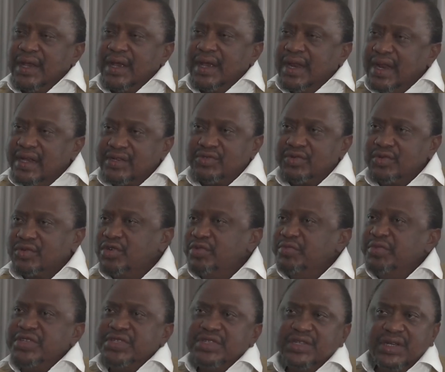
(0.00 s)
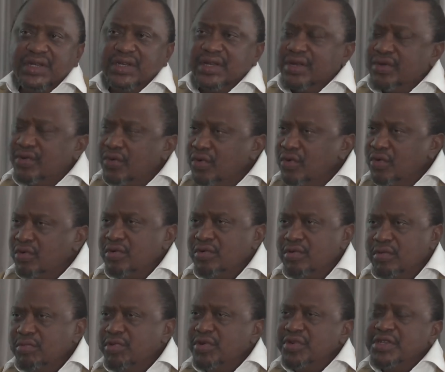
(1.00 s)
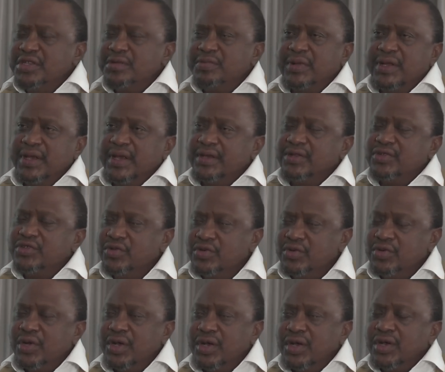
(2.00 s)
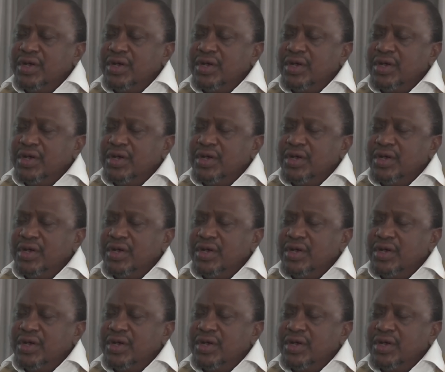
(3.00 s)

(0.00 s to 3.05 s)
electoral commission and all bodies playing to